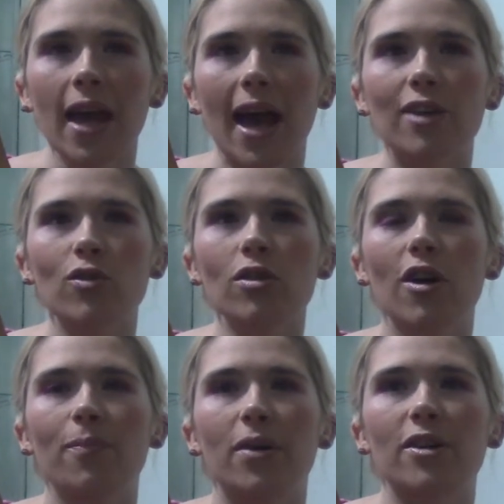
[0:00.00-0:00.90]
I do
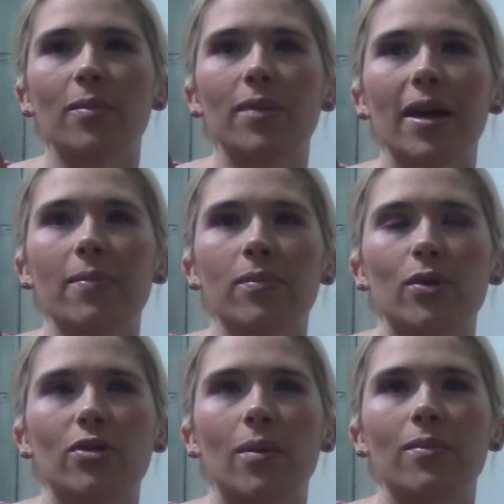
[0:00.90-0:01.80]
love Burden Blend,
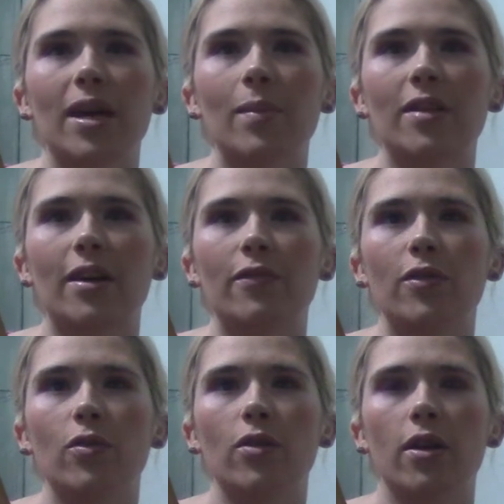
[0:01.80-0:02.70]
but sometimes I
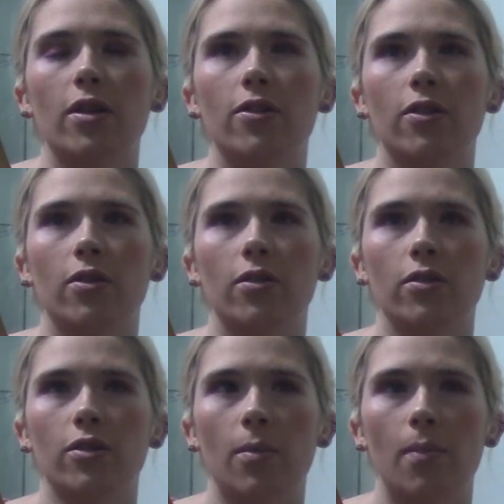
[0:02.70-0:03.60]
feel that they're
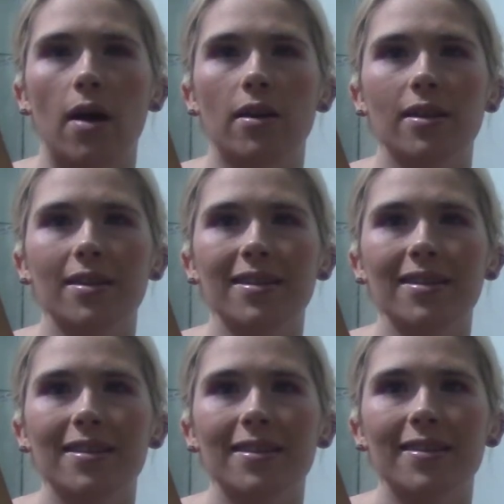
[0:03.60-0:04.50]

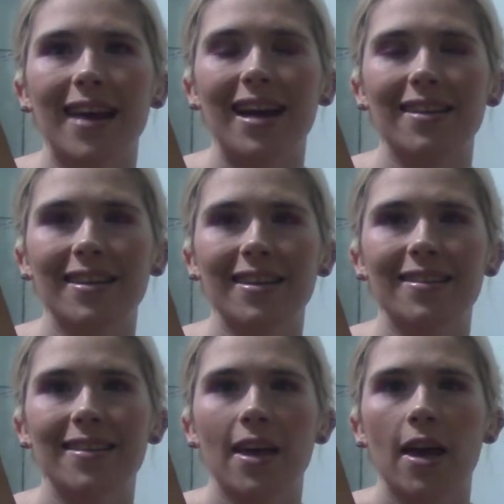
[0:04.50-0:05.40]
marketing
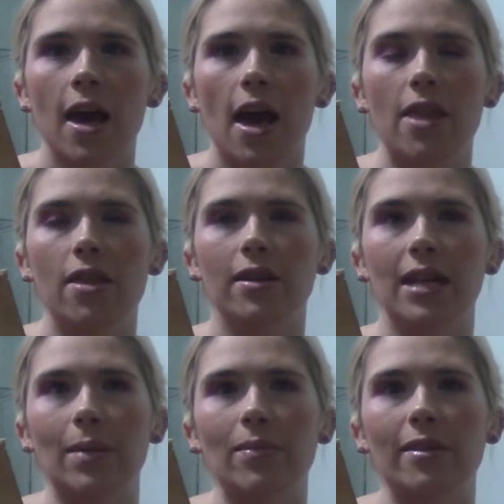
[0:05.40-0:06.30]
tactics and the
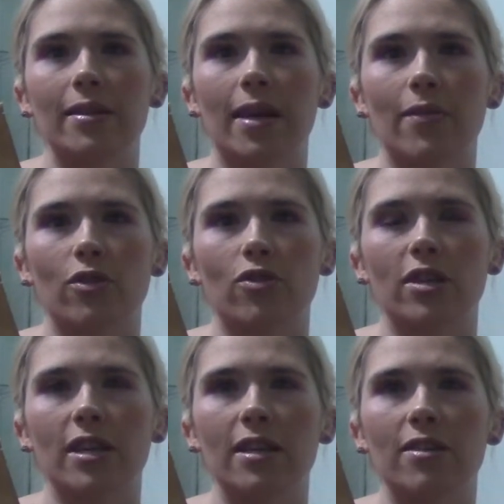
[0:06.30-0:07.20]
names that they give their
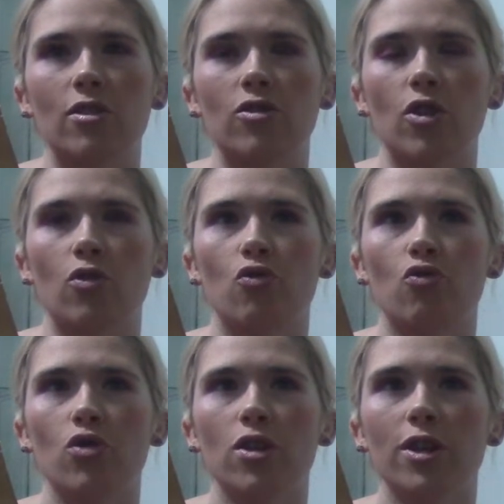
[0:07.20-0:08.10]
teas sound
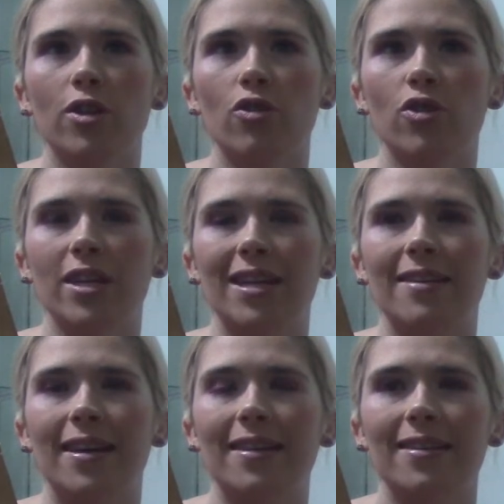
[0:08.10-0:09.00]
really, really
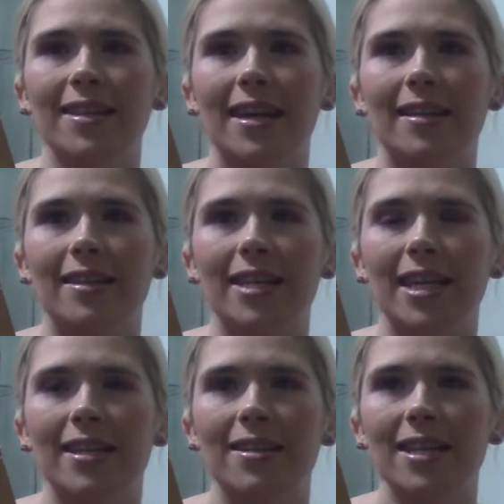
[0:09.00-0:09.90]
enticing, and then you
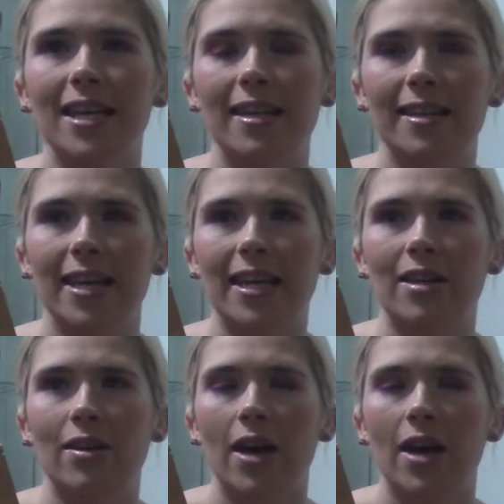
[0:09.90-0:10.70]
get the tea and you get your